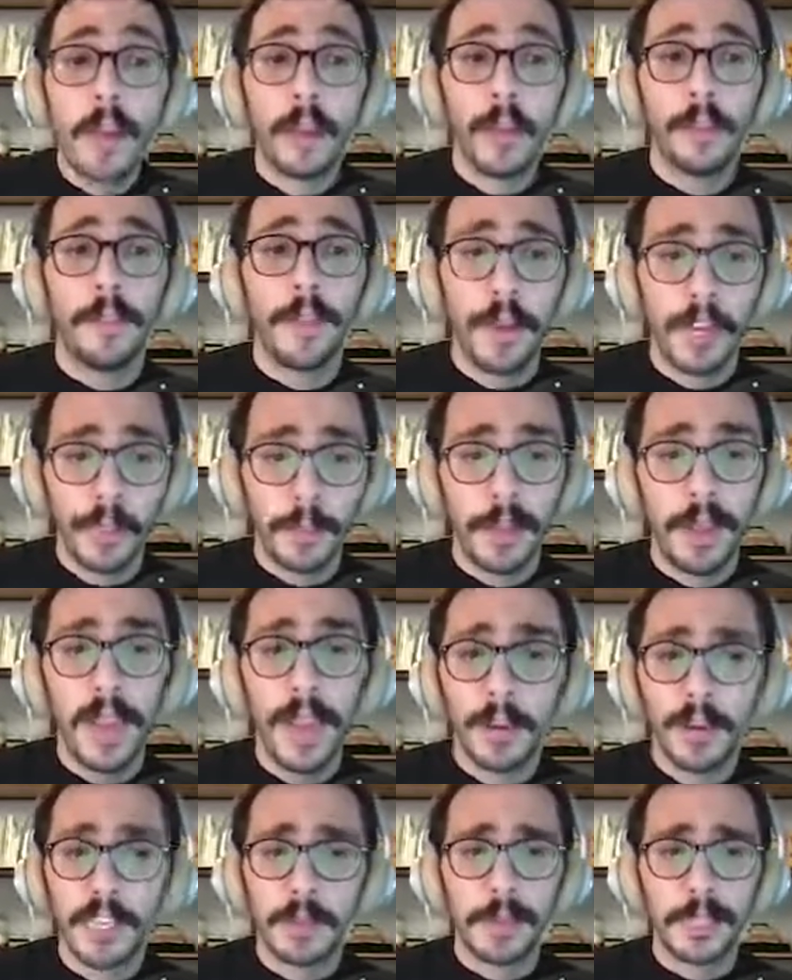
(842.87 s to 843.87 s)
of
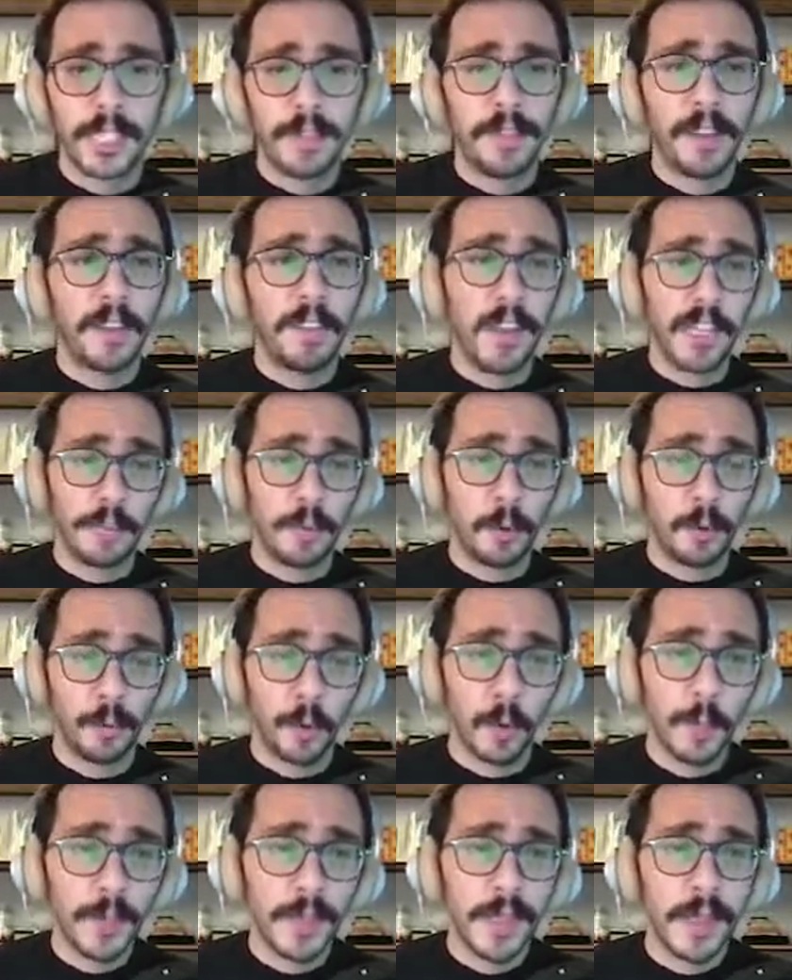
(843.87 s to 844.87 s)
area-specific Facebook
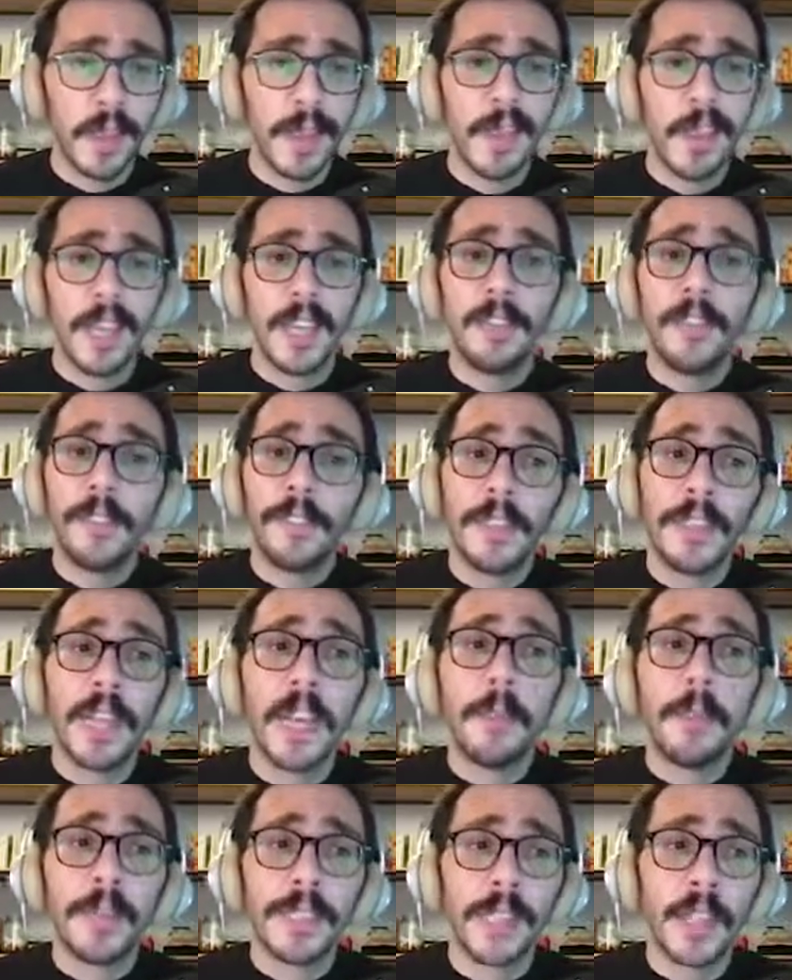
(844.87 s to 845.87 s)
groups, and
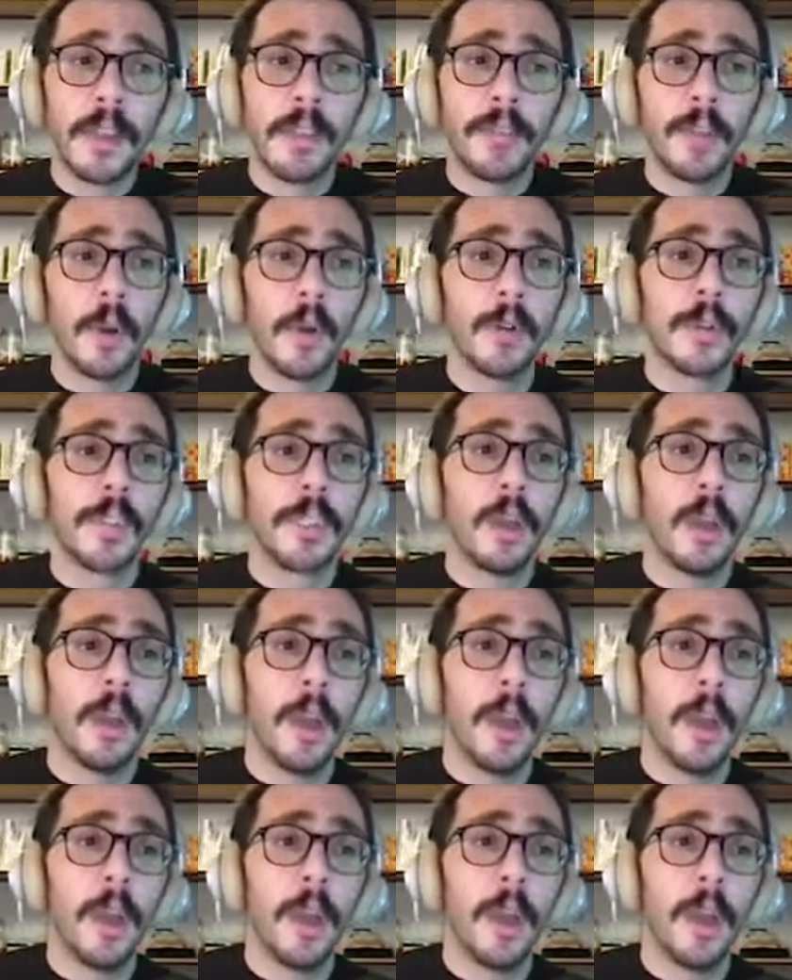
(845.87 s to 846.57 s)
59% of those